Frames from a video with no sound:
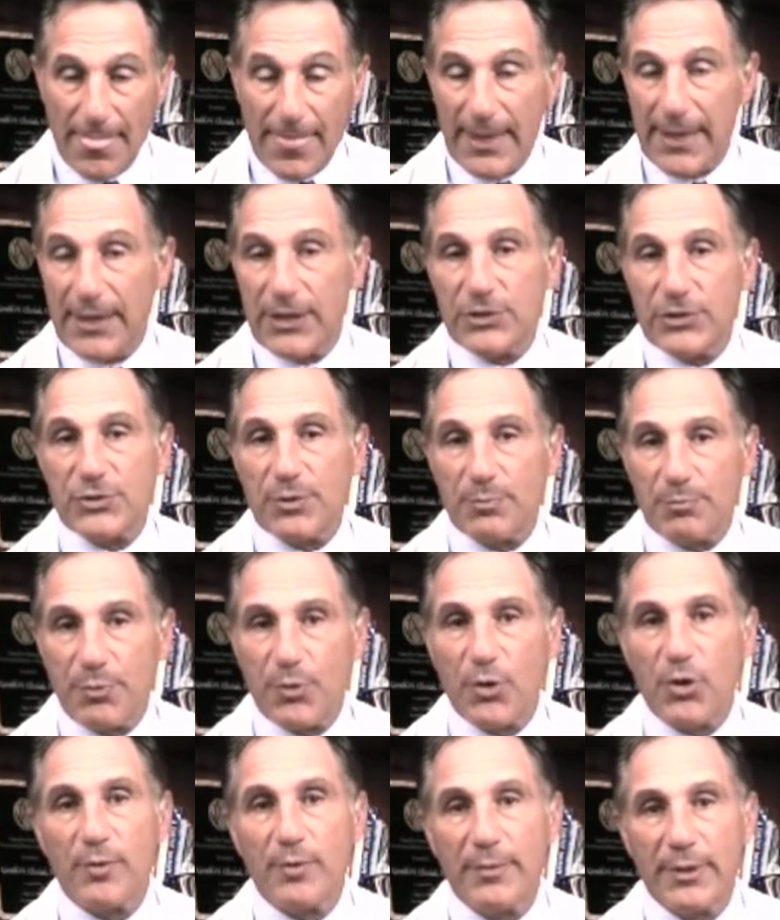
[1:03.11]
It is a
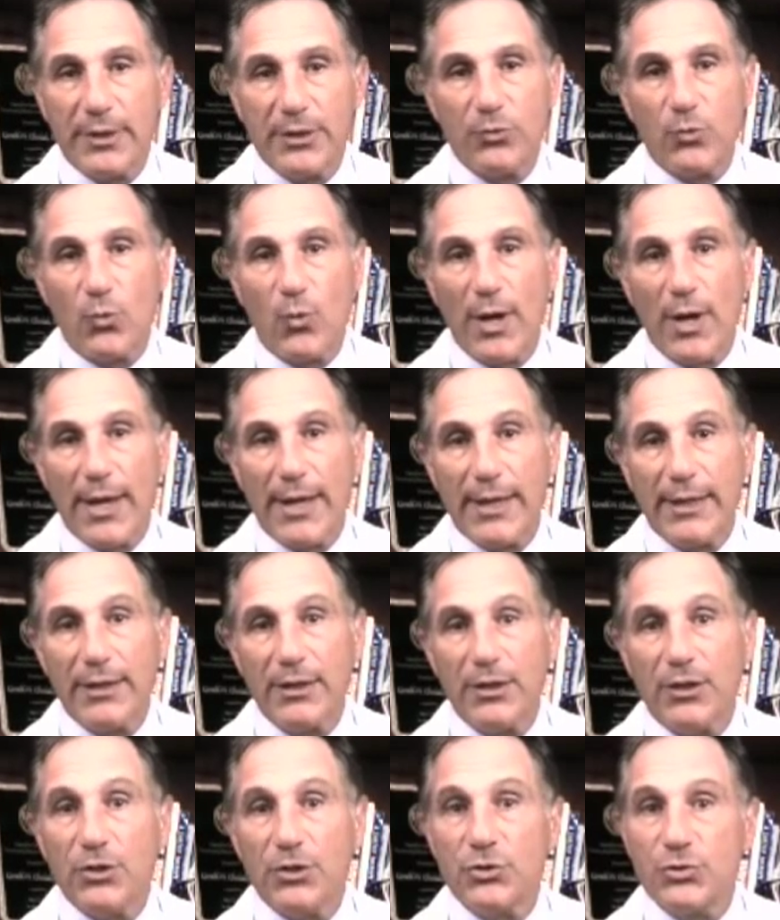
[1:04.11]
permanent way
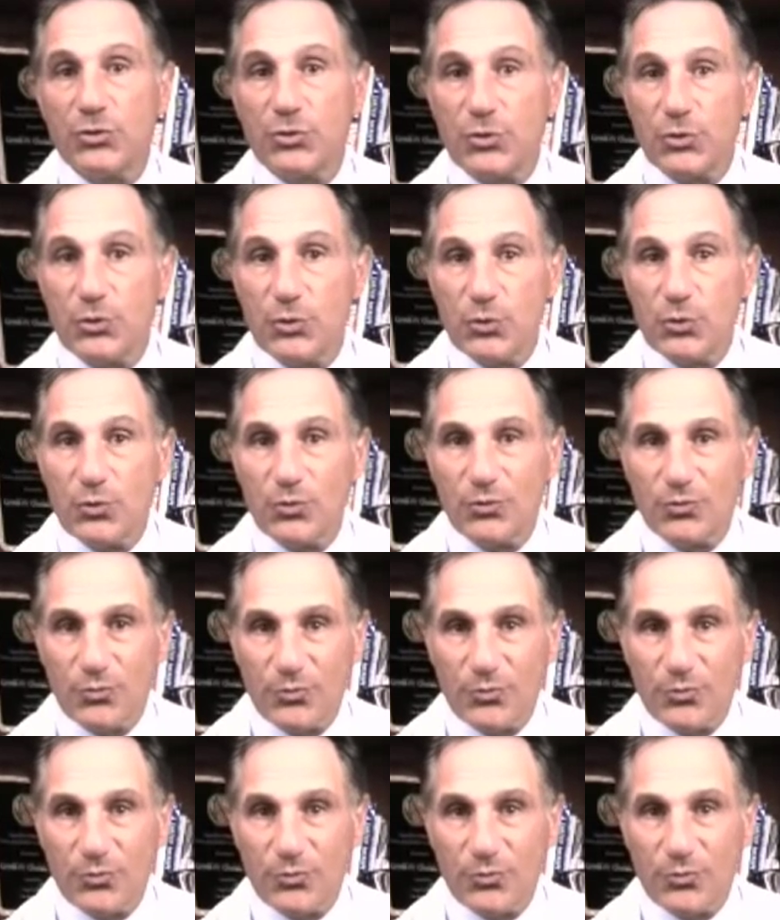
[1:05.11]
to